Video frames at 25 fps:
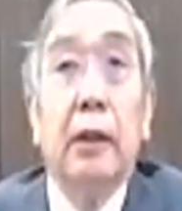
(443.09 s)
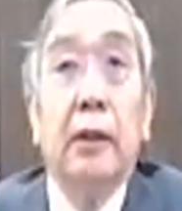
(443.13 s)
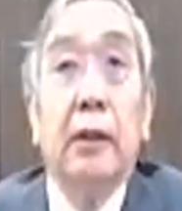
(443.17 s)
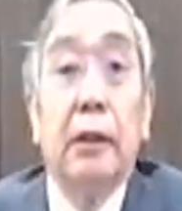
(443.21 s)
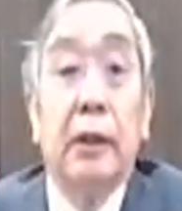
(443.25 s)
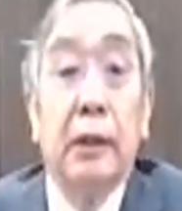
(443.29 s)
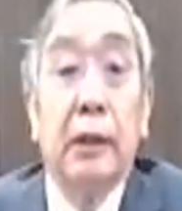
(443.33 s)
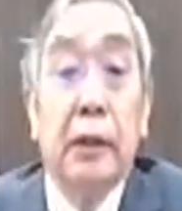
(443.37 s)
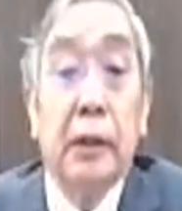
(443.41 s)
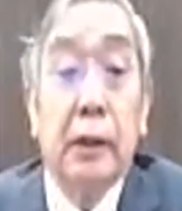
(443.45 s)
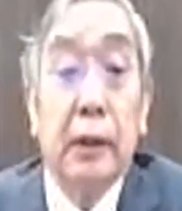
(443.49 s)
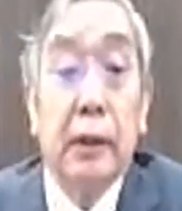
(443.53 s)

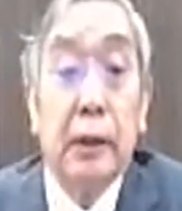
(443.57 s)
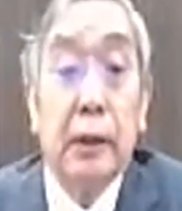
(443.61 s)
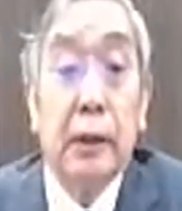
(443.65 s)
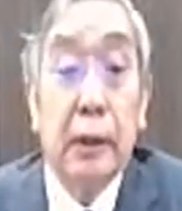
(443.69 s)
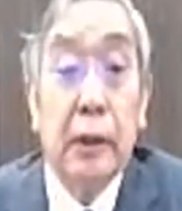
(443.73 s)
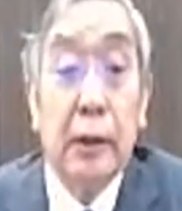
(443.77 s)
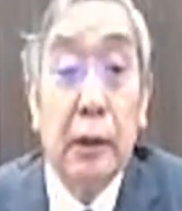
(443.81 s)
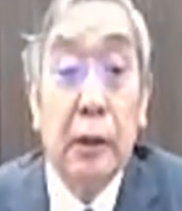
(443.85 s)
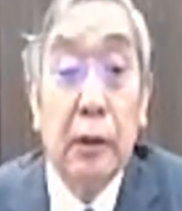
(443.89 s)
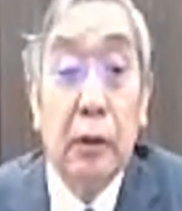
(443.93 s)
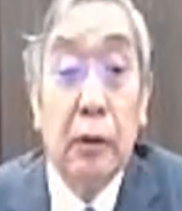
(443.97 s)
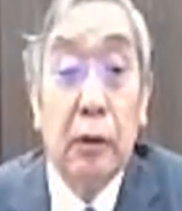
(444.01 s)
the
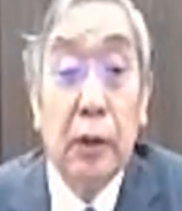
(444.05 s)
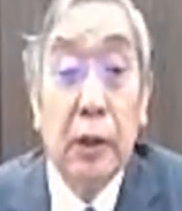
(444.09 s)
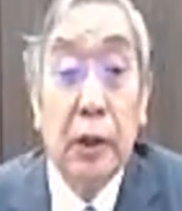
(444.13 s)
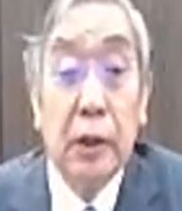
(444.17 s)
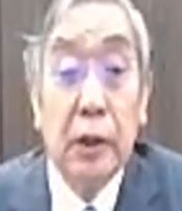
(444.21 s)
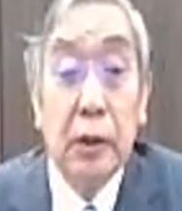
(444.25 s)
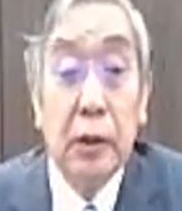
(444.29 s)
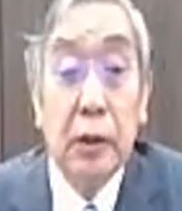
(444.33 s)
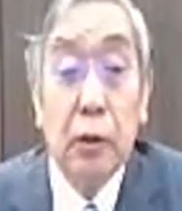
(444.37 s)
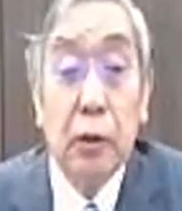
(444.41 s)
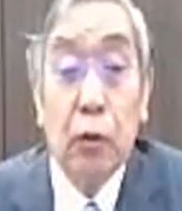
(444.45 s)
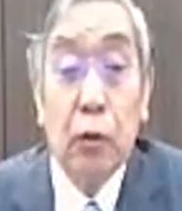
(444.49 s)

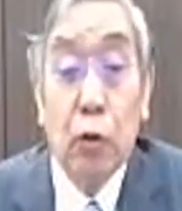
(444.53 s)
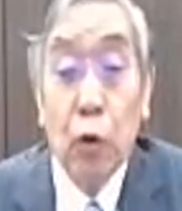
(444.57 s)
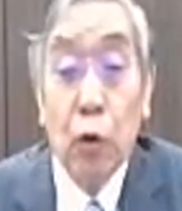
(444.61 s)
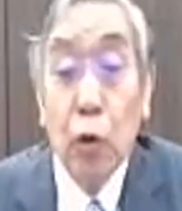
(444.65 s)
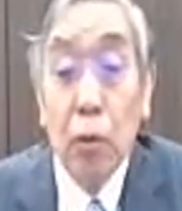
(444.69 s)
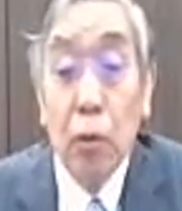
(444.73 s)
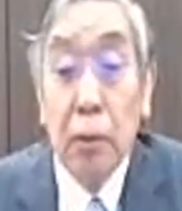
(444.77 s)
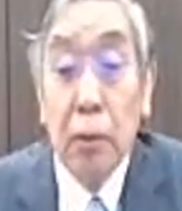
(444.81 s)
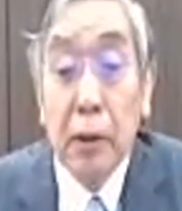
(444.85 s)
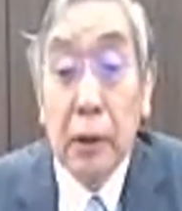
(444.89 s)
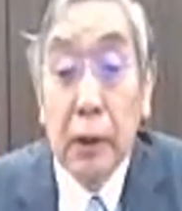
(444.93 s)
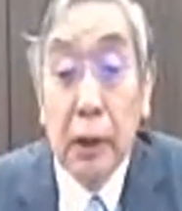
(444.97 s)
increased
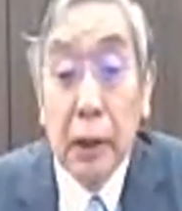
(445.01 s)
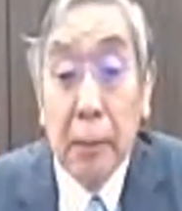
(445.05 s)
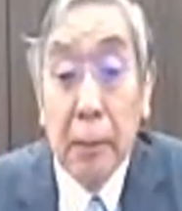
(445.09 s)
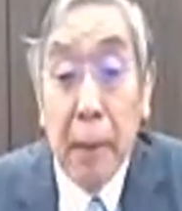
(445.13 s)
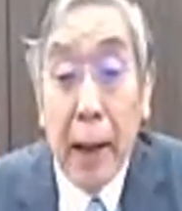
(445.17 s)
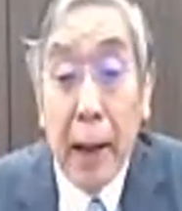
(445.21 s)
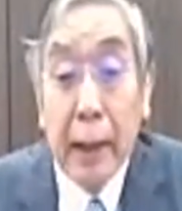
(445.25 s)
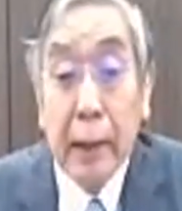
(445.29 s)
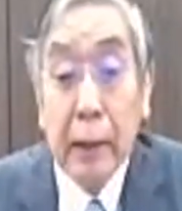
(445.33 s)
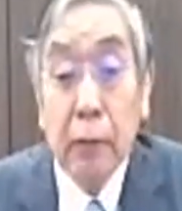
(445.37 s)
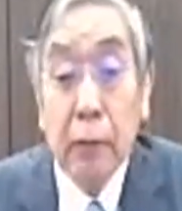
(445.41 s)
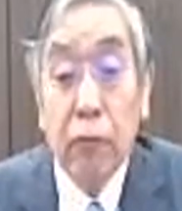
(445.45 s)
global
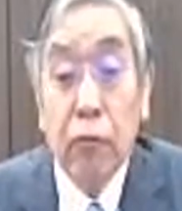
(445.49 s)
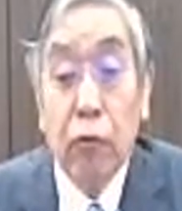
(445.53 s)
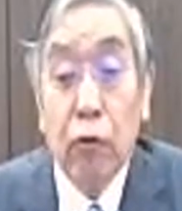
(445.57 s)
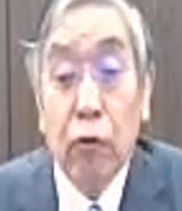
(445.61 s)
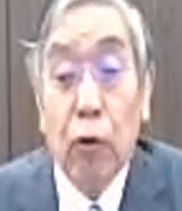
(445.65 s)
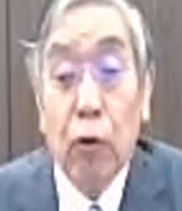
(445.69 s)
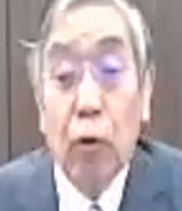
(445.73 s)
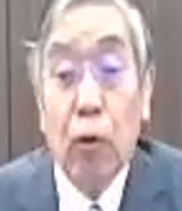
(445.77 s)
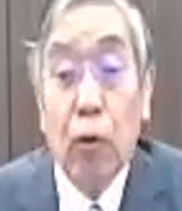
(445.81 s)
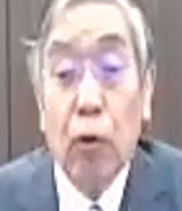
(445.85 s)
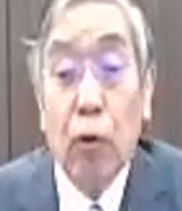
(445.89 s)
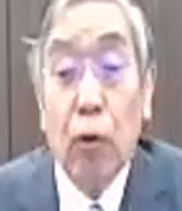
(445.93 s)
demand
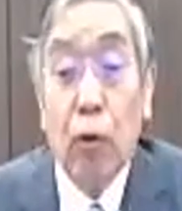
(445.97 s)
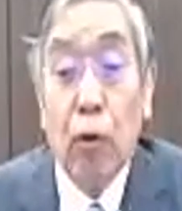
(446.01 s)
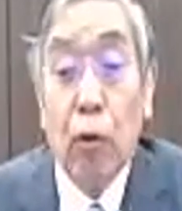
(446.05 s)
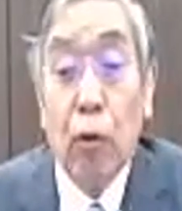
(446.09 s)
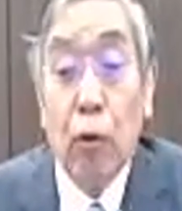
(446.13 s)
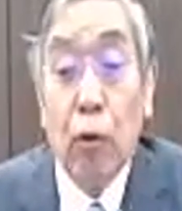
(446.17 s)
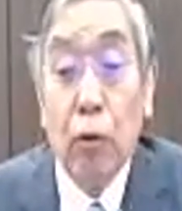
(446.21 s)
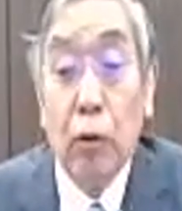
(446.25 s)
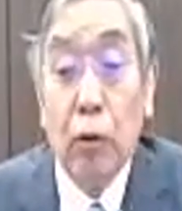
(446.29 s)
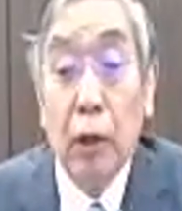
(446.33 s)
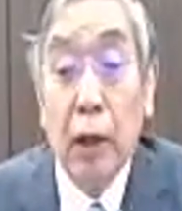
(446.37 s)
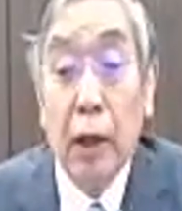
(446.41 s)
for
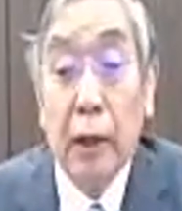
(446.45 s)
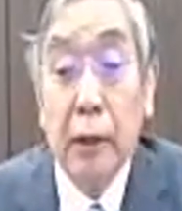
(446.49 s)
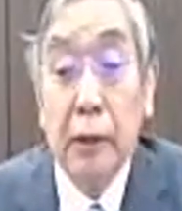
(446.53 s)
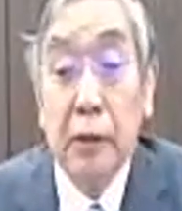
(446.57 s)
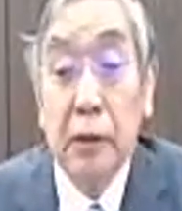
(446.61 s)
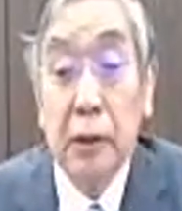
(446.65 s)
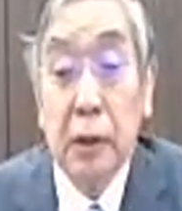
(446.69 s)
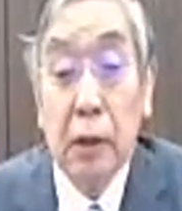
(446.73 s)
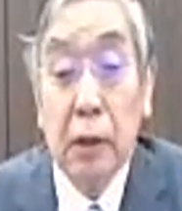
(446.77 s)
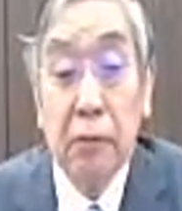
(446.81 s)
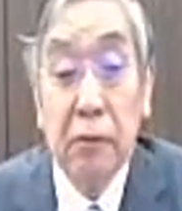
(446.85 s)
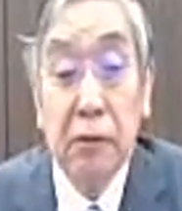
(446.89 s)
online
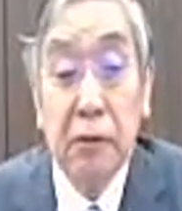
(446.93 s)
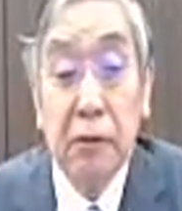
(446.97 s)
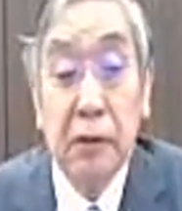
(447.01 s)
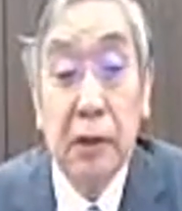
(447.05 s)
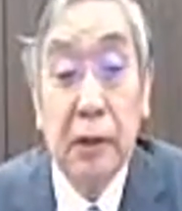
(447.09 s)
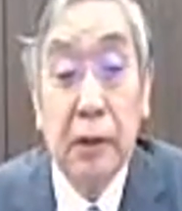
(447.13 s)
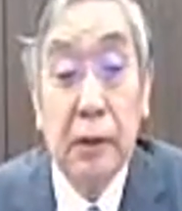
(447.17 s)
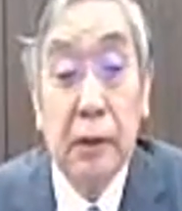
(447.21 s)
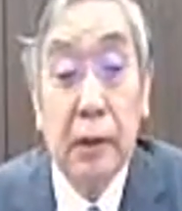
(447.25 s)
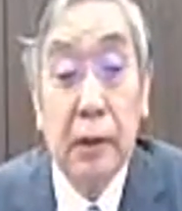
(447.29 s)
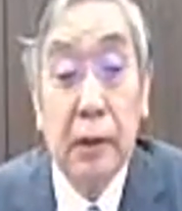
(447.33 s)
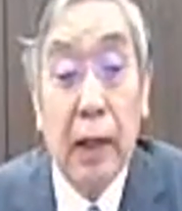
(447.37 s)

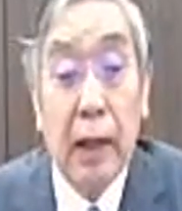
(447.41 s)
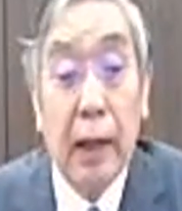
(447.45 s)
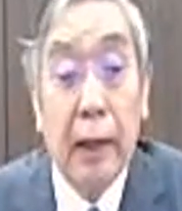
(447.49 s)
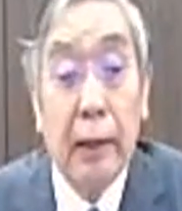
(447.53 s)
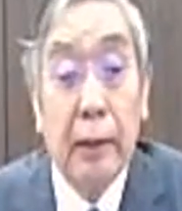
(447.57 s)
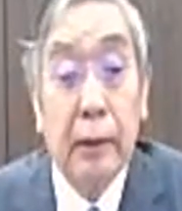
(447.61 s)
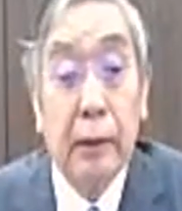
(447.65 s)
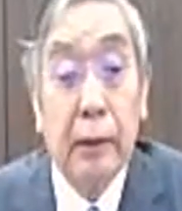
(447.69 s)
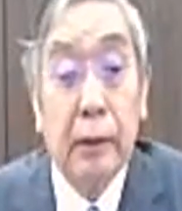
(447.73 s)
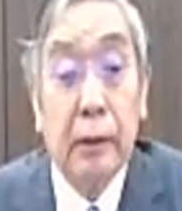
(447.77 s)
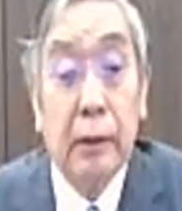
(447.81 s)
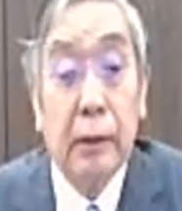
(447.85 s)
services
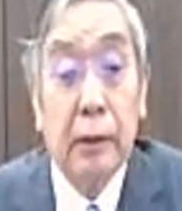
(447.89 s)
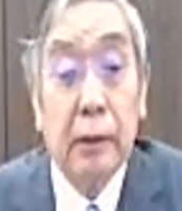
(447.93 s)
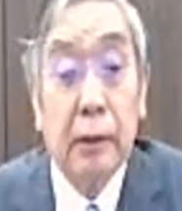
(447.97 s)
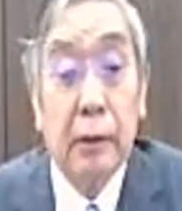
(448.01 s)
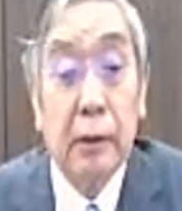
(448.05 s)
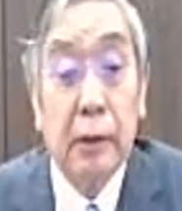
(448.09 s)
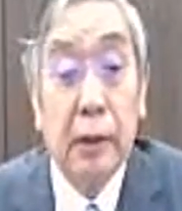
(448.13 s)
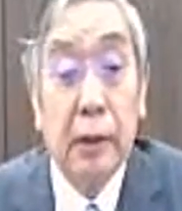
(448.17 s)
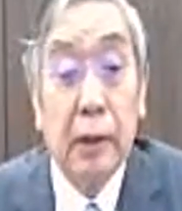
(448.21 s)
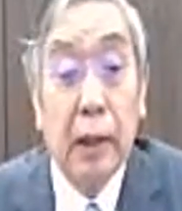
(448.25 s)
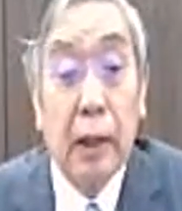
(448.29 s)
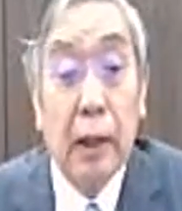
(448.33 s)
and
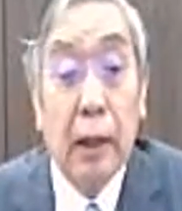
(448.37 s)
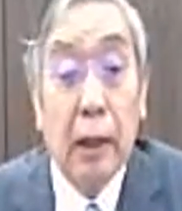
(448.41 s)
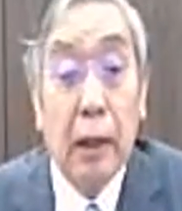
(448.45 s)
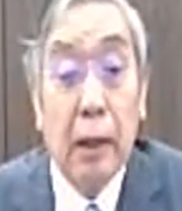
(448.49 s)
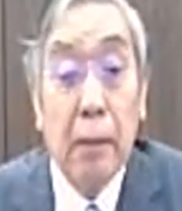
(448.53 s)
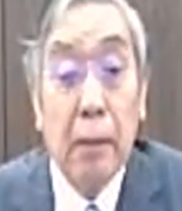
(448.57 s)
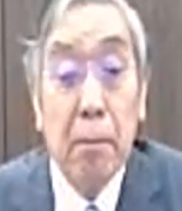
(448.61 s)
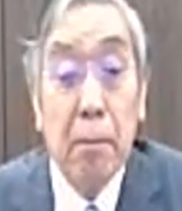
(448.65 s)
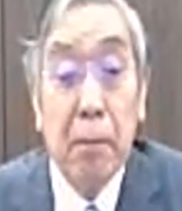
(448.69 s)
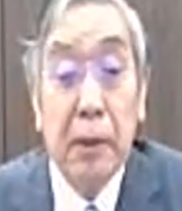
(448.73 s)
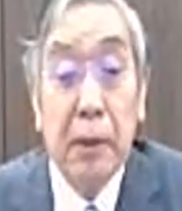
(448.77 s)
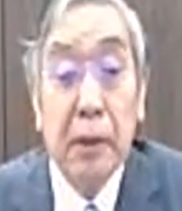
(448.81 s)
the
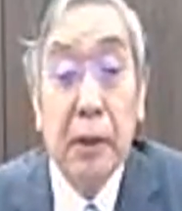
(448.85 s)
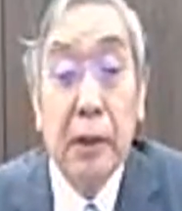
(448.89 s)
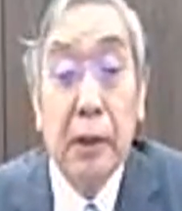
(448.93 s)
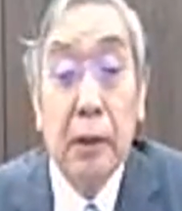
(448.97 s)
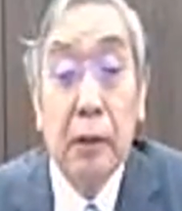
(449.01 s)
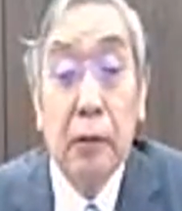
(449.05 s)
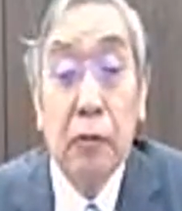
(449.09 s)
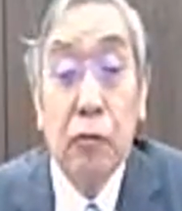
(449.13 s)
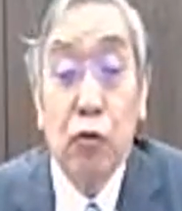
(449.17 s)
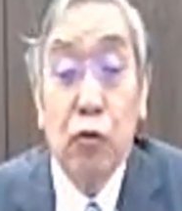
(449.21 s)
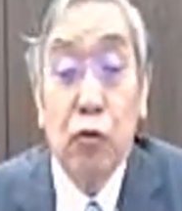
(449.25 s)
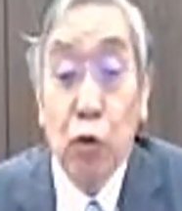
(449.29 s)

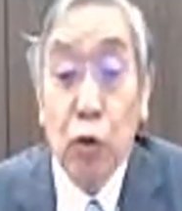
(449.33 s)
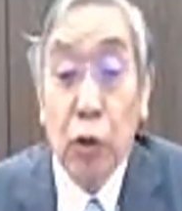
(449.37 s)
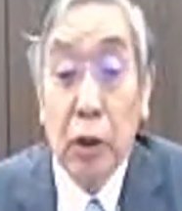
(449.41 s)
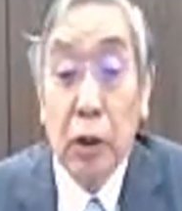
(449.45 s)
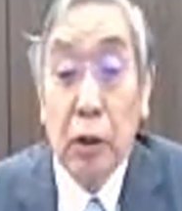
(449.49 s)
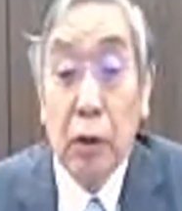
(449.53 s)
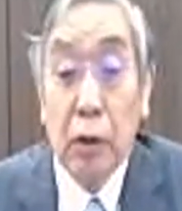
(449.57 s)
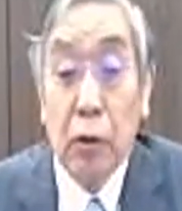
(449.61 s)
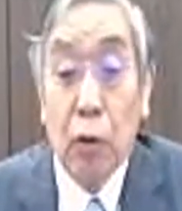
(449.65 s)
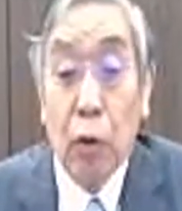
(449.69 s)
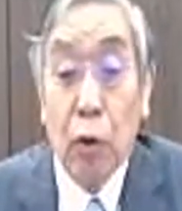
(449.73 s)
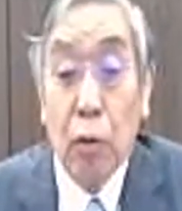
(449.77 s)
accompanying
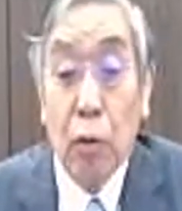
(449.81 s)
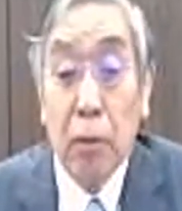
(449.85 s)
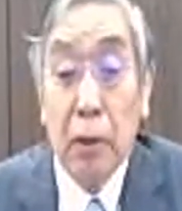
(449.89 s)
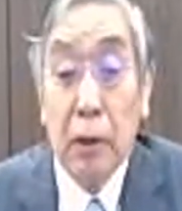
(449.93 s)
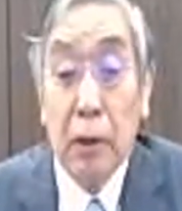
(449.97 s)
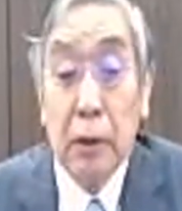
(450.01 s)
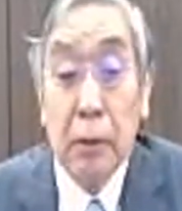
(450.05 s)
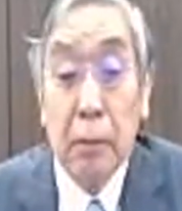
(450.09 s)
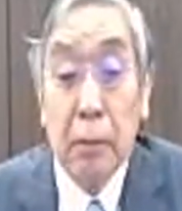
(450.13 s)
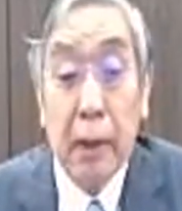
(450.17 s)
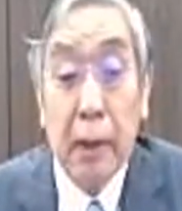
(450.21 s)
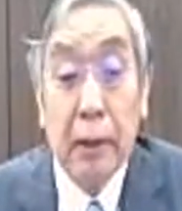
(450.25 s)
solid global
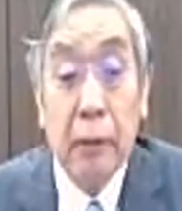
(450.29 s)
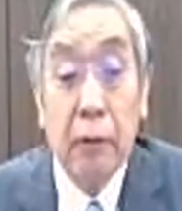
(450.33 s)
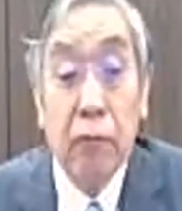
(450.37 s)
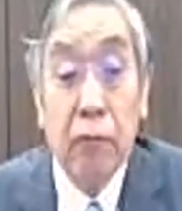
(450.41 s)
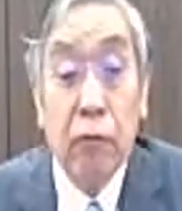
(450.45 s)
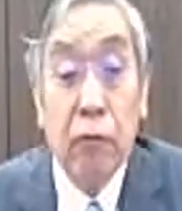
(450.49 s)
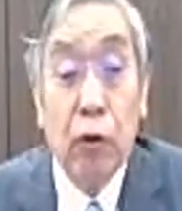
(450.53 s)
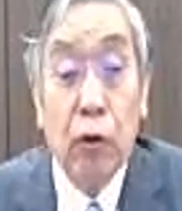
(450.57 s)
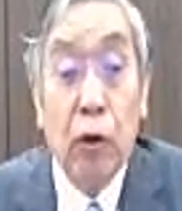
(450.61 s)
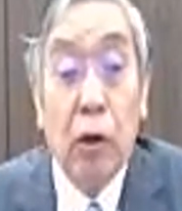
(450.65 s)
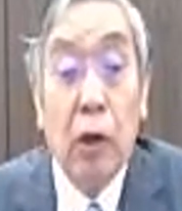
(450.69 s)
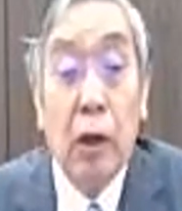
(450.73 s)
demand
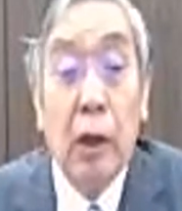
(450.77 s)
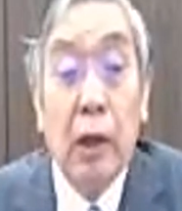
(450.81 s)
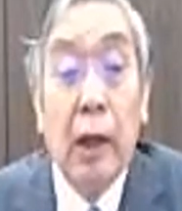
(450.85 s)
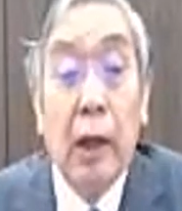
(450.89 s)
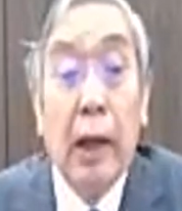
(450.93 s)
for